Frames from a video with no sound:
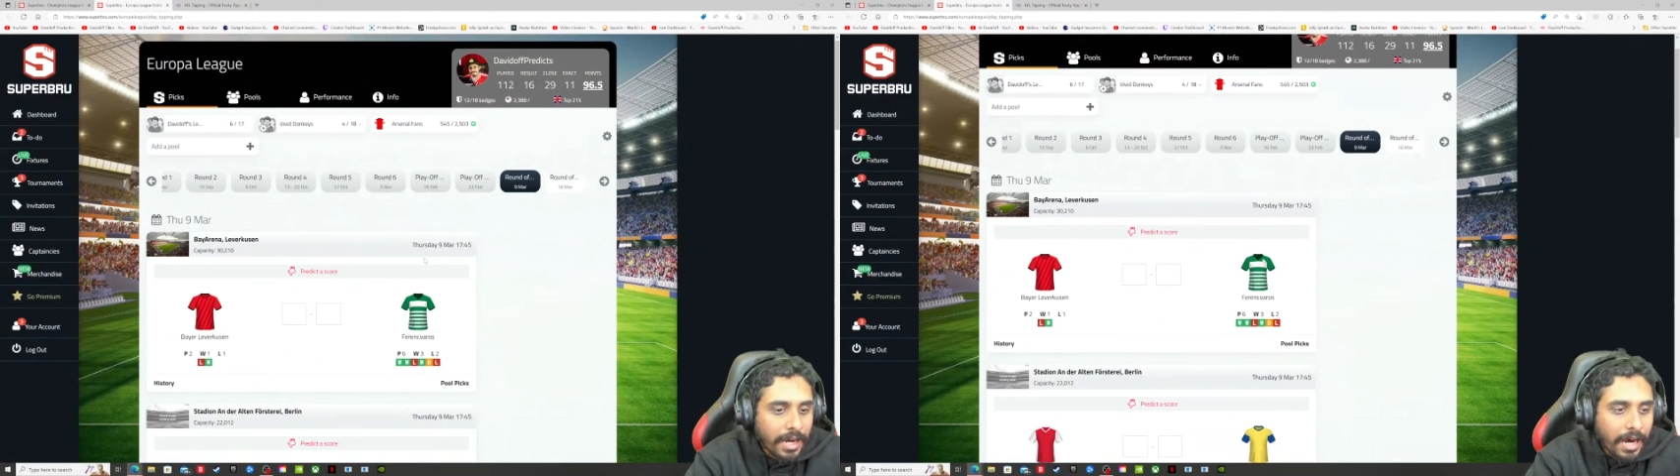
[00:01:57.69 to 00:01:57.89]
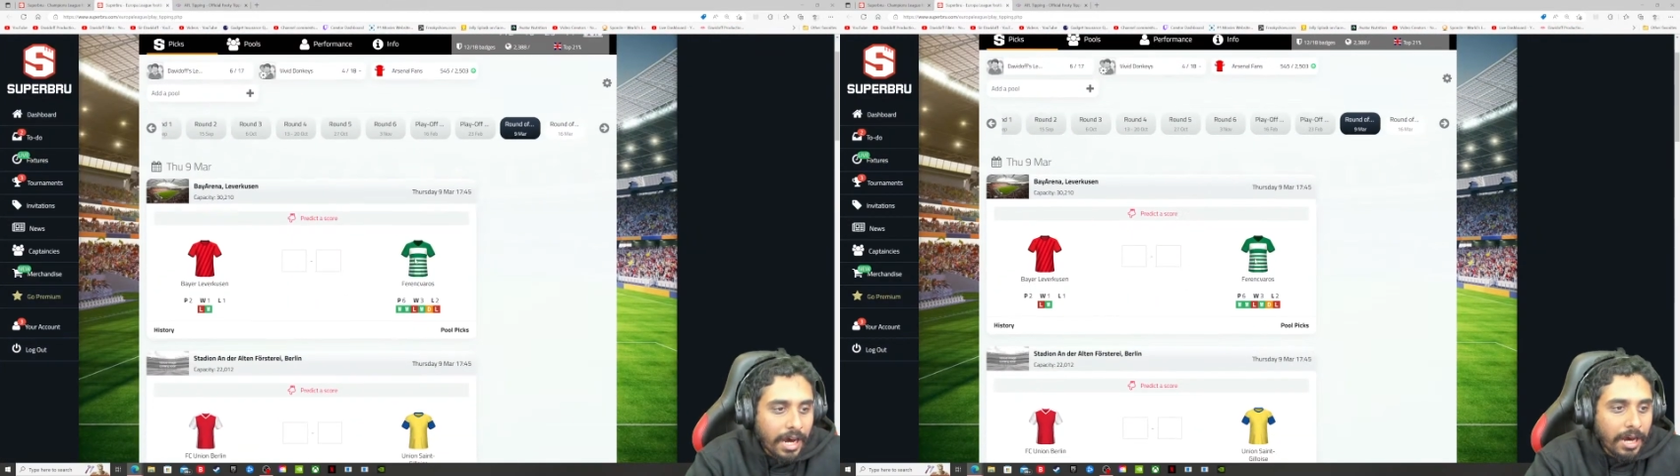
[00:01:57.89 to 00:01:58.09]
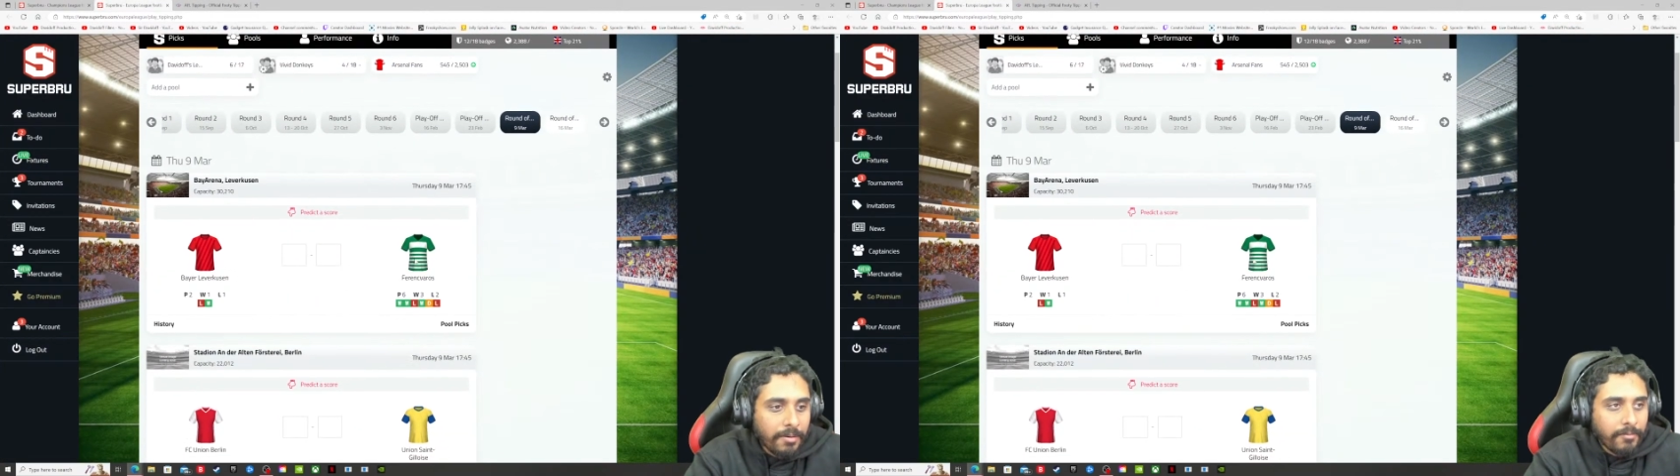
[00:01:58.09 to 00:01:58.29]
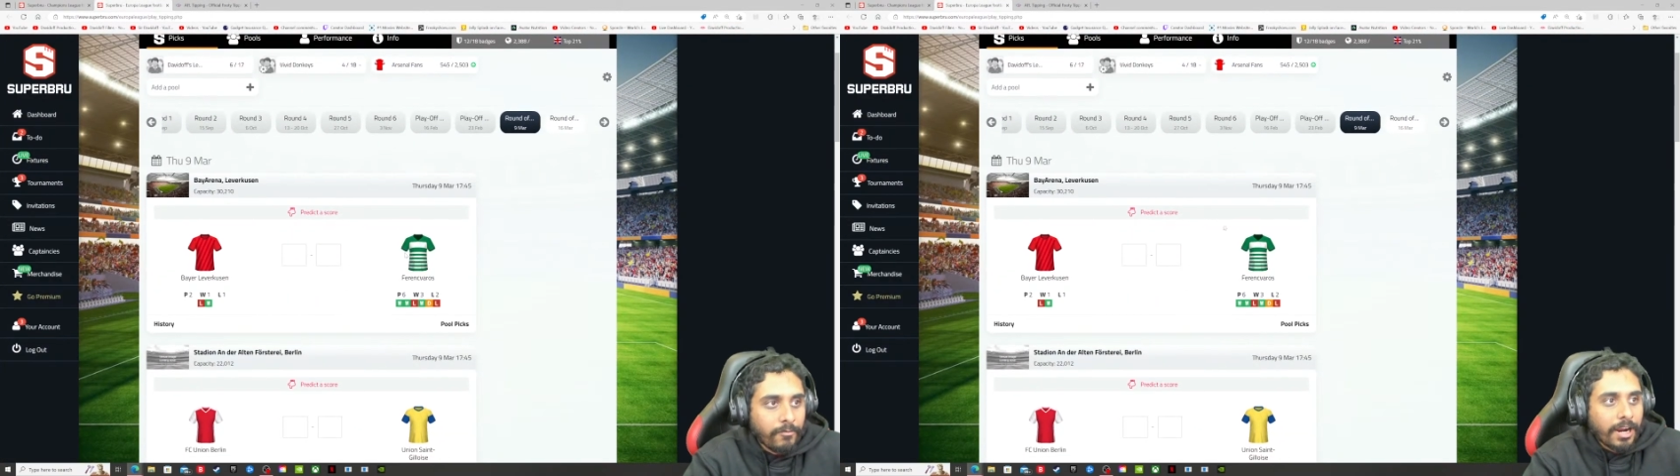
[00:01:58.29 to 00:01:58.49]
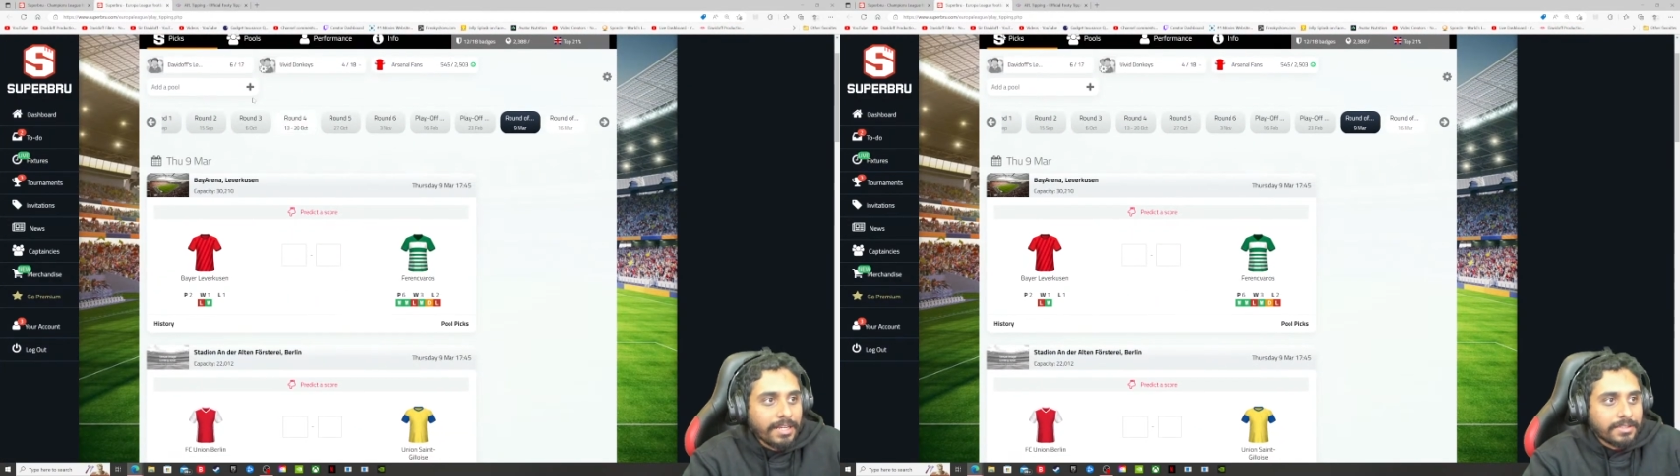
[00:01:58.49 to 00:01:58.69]

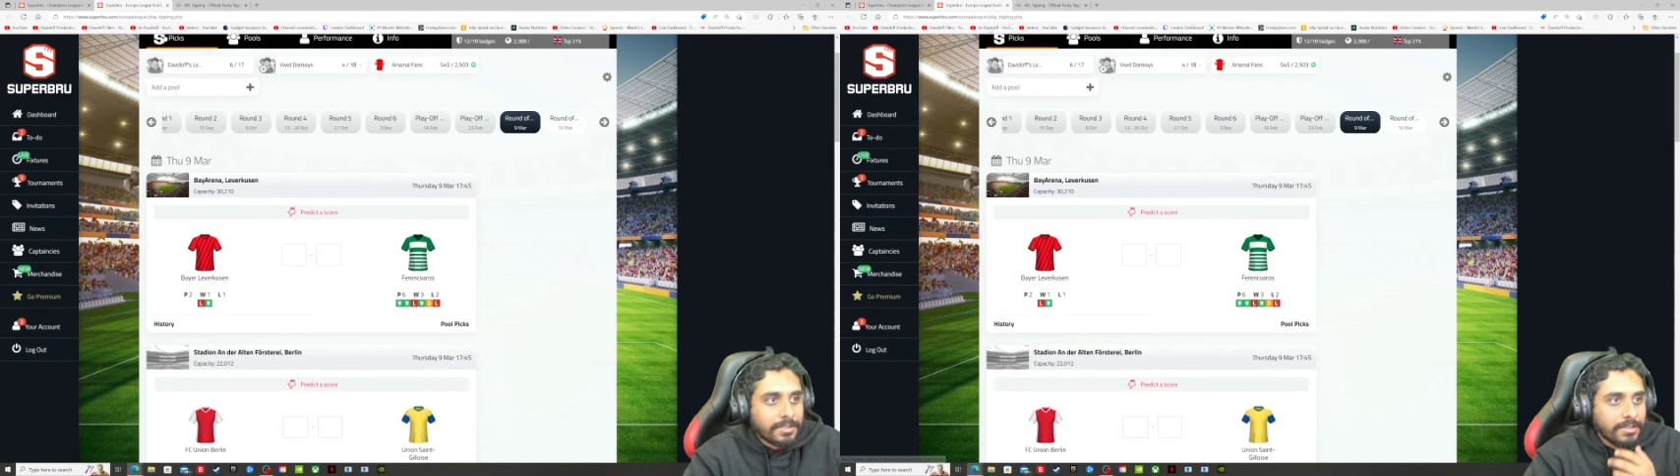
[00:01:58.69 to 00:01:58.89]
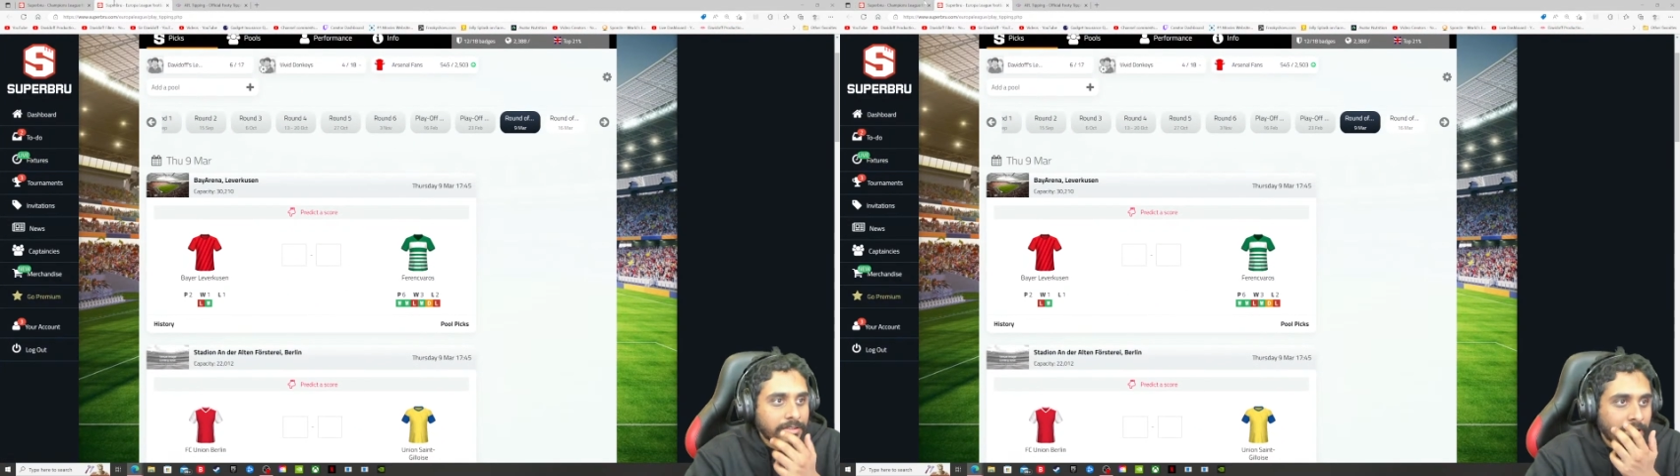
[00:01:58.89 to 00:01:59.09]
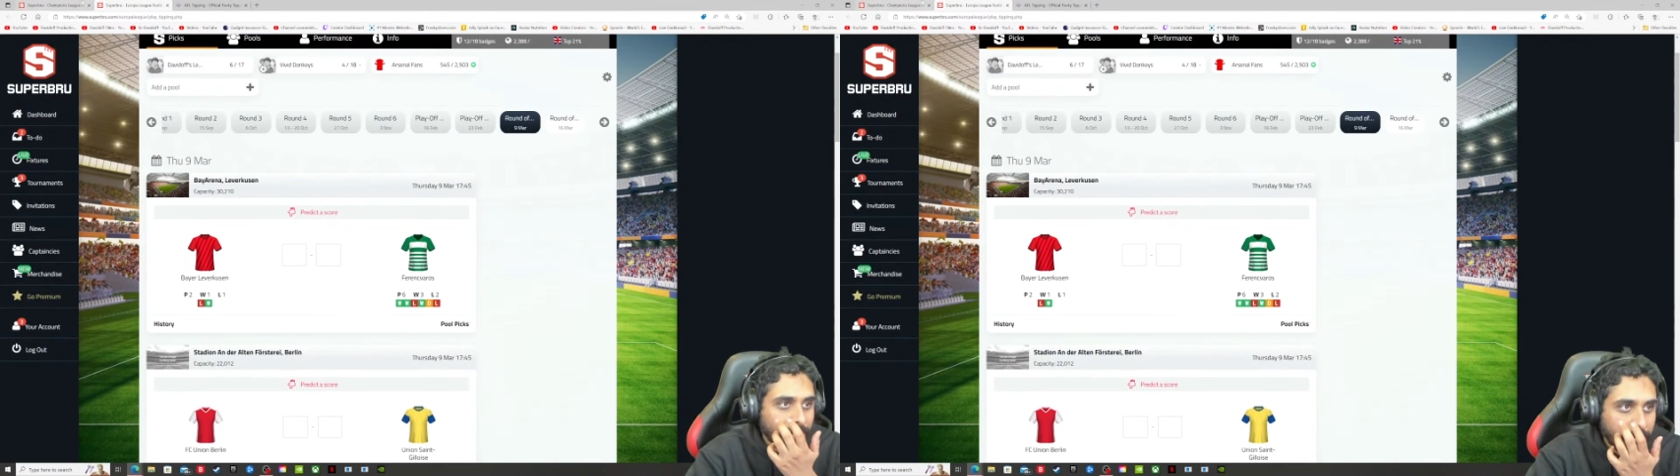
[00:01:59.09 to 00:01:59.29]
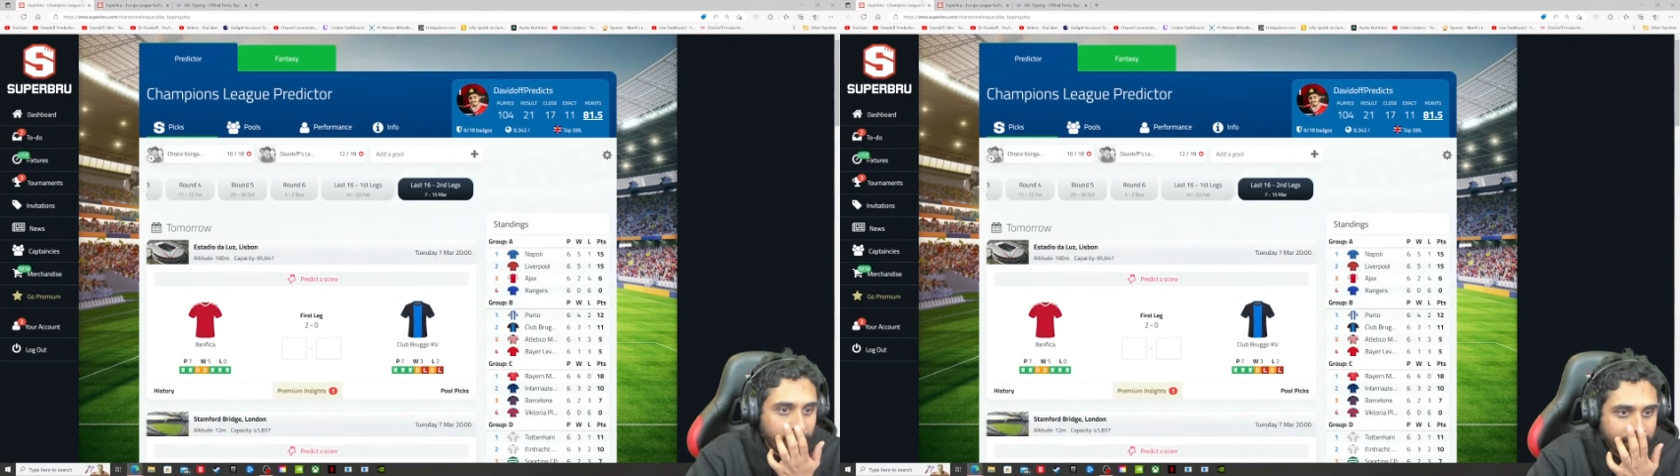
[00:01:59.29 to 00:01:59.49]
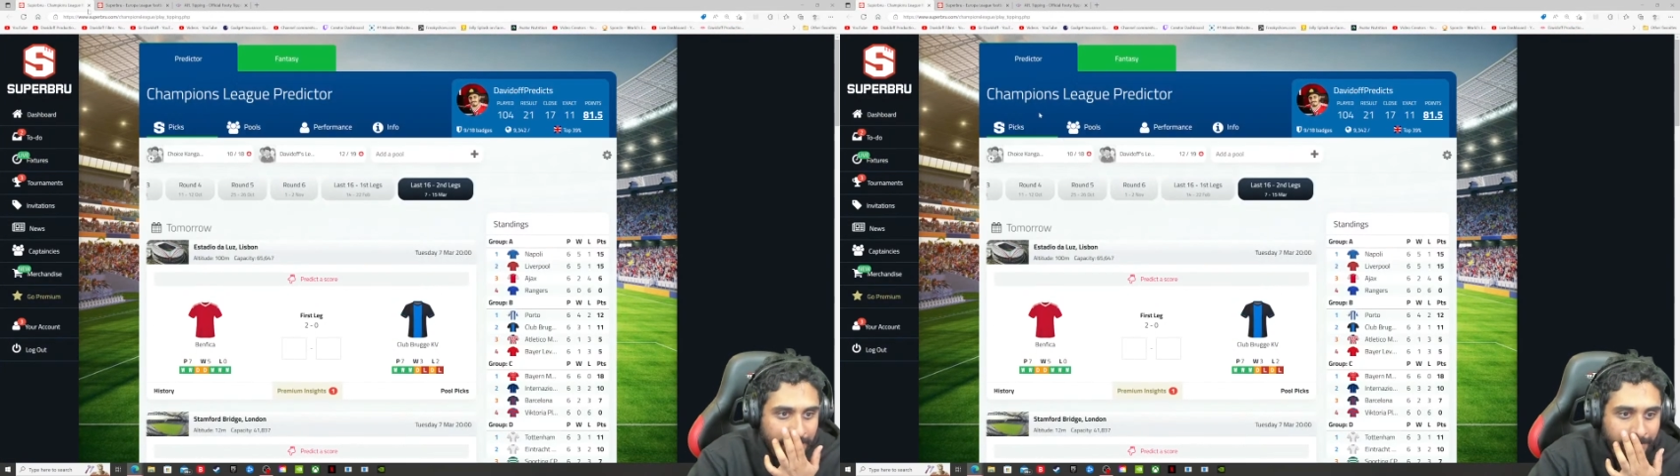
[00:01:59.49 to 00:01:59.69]
Right, so I'm going
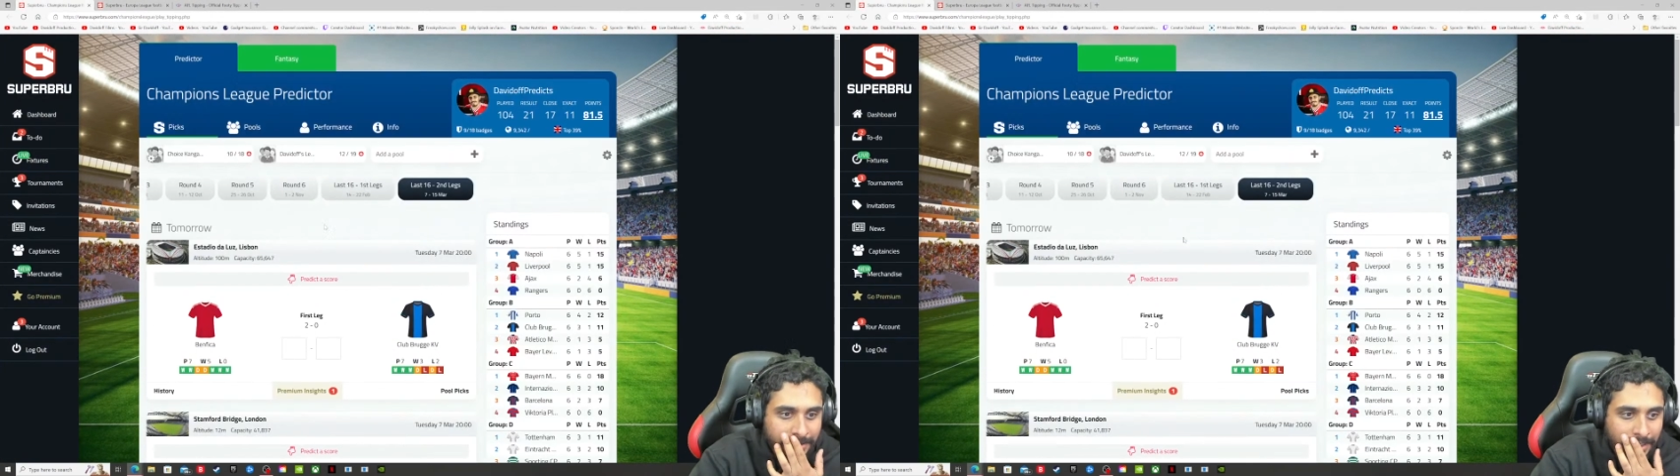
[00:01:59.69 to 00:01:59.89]
to pick Champions